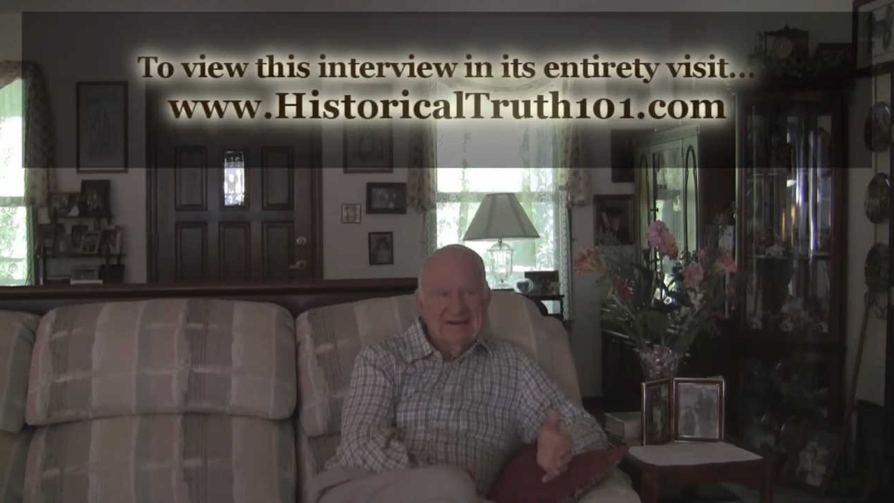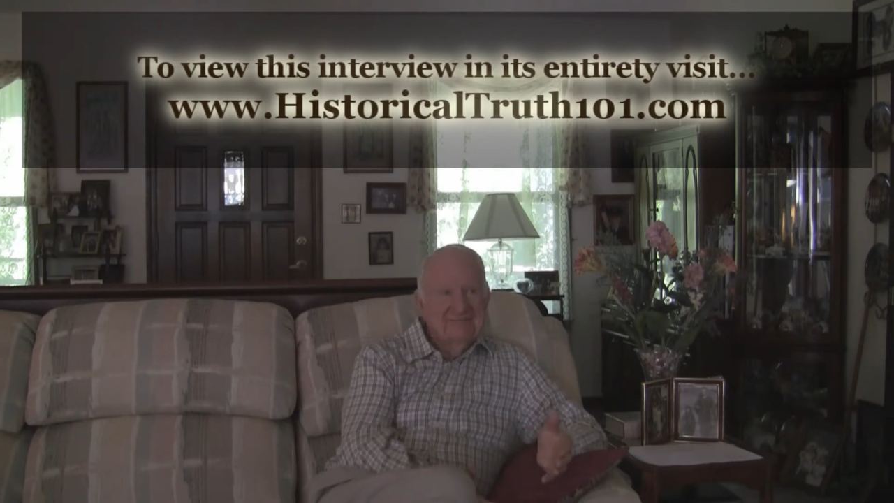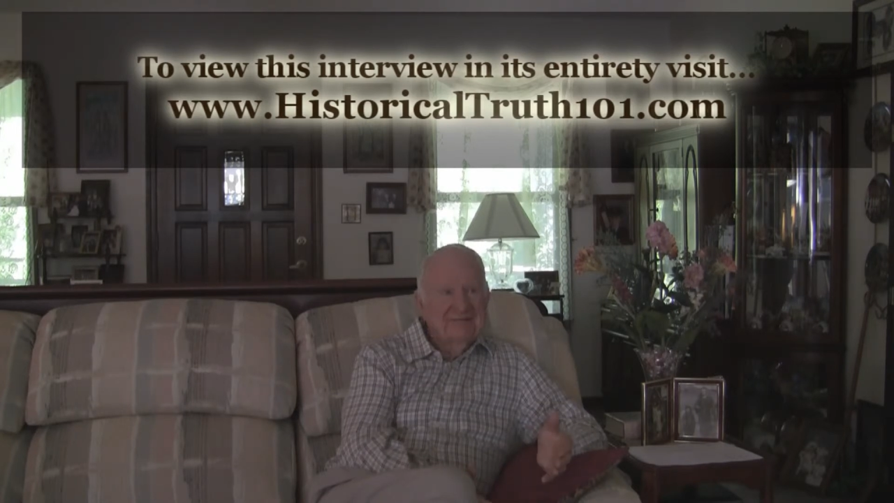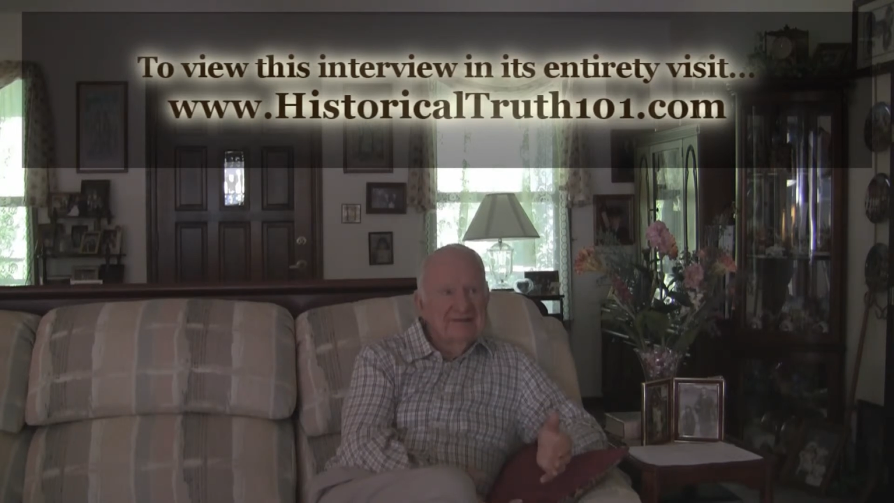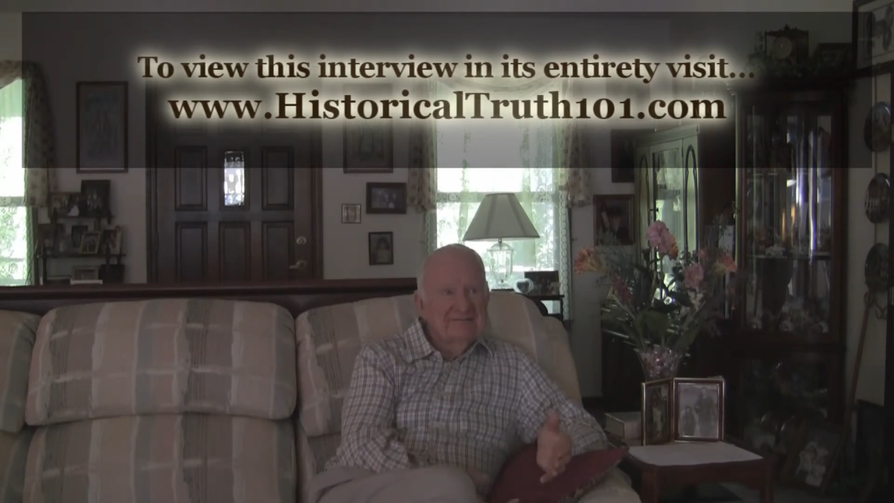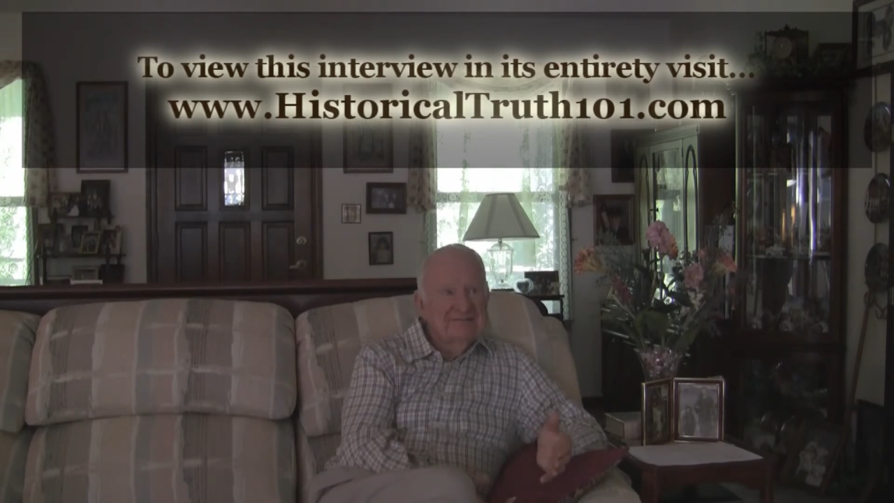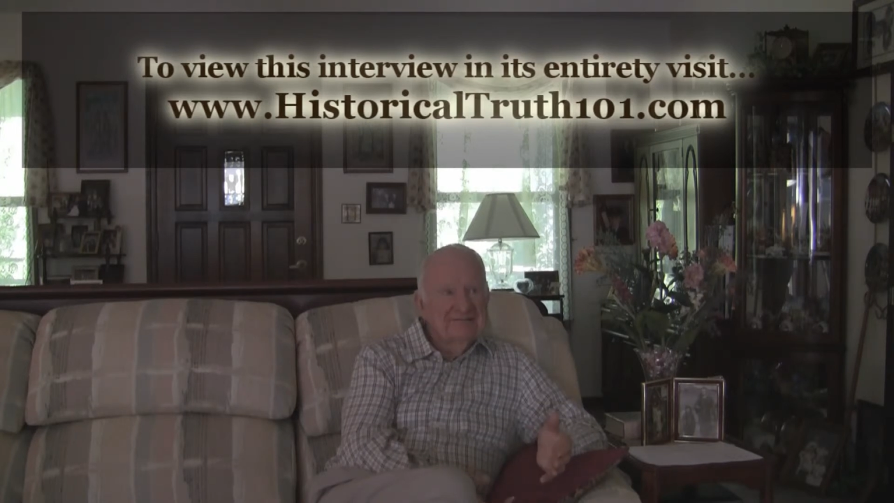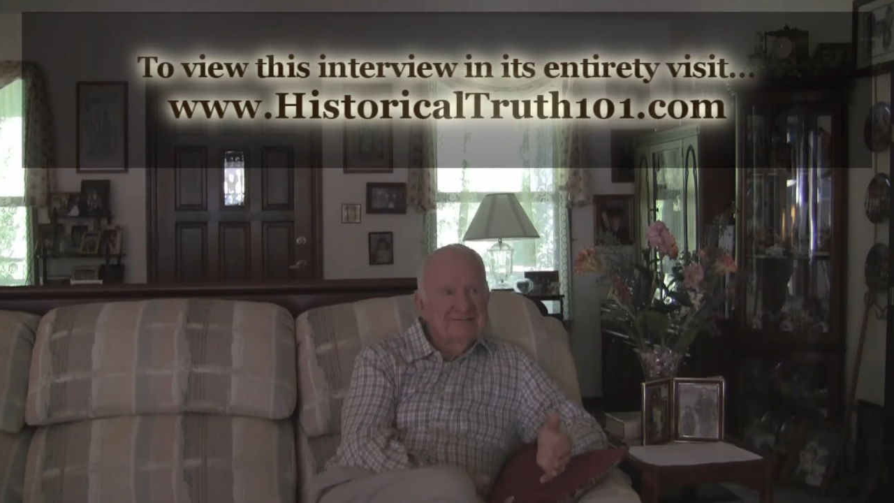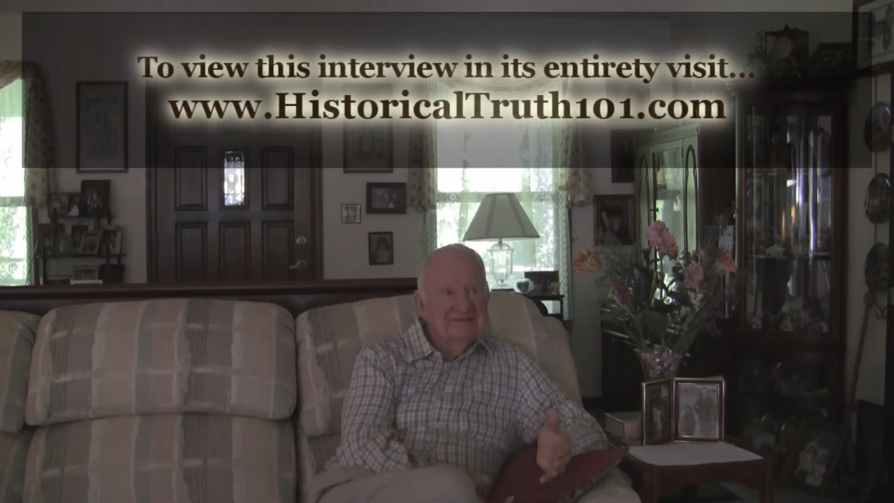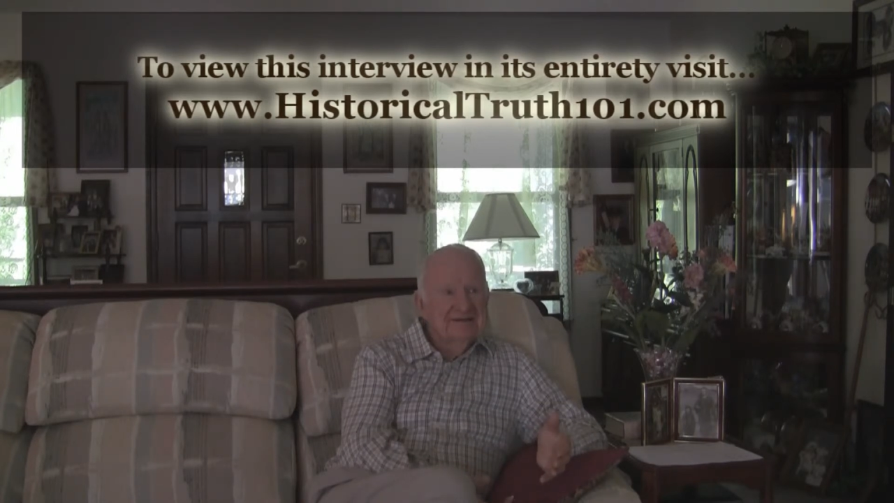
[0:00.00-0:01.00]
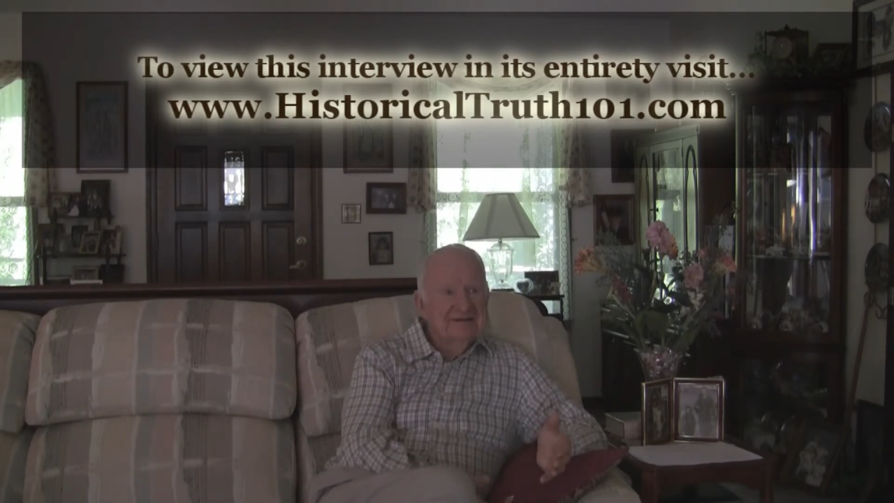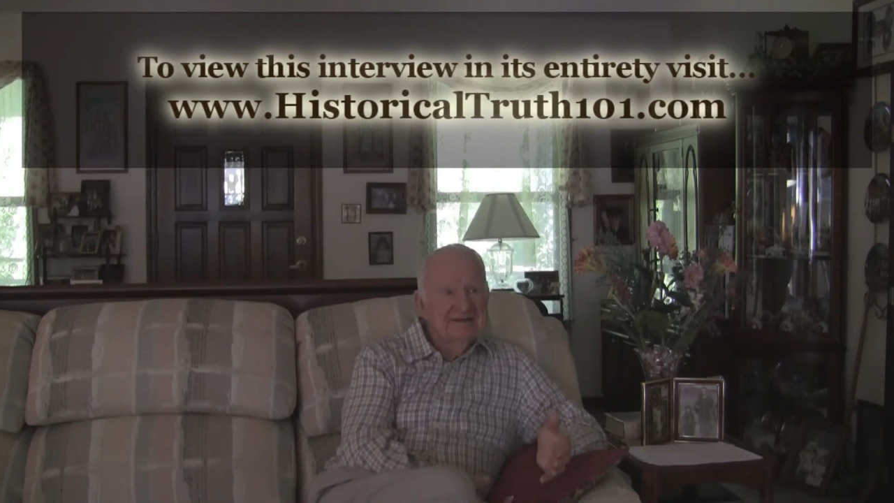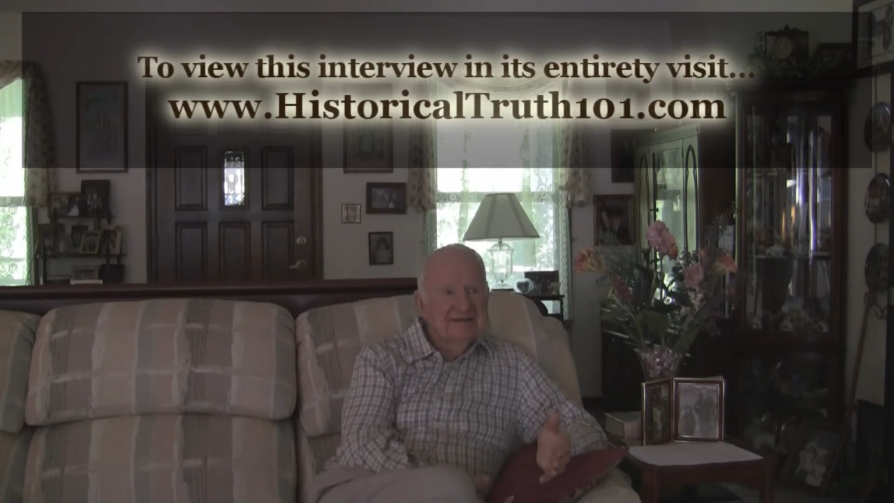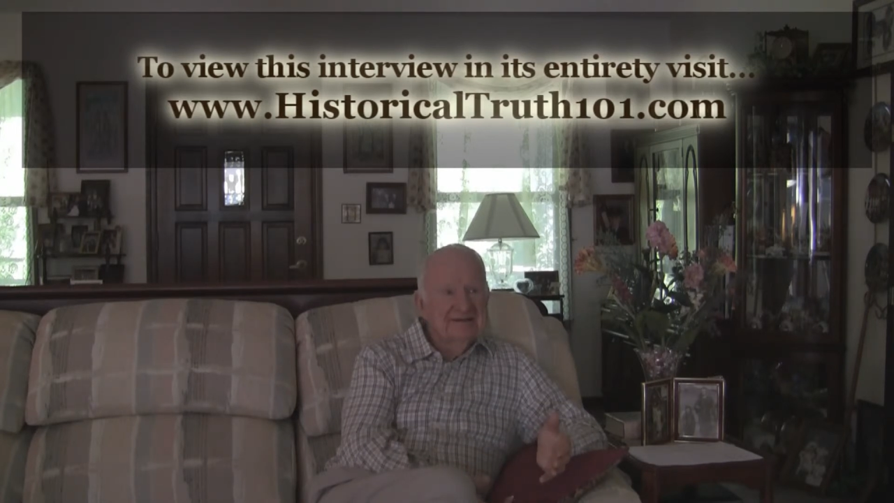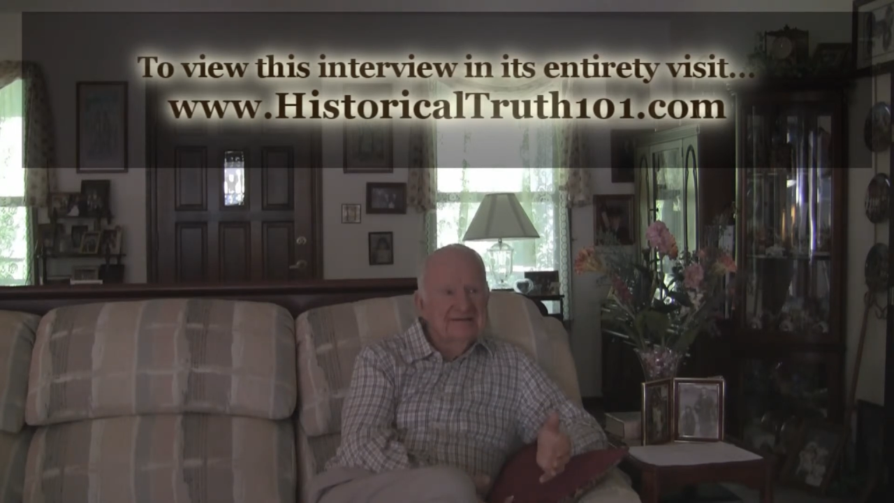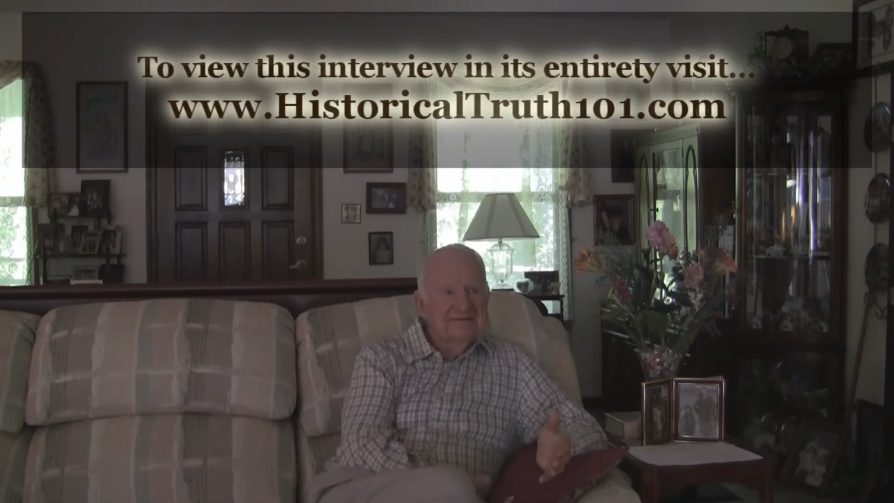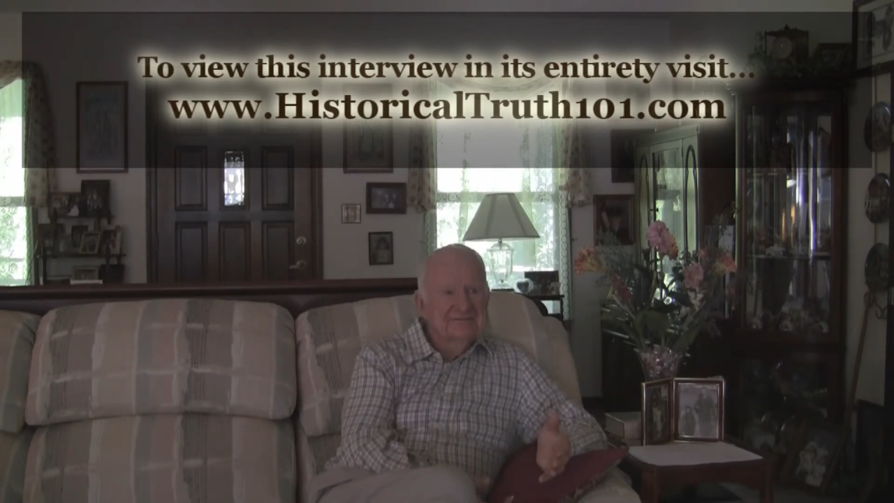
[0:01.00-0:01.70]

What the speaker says: I believe it was $10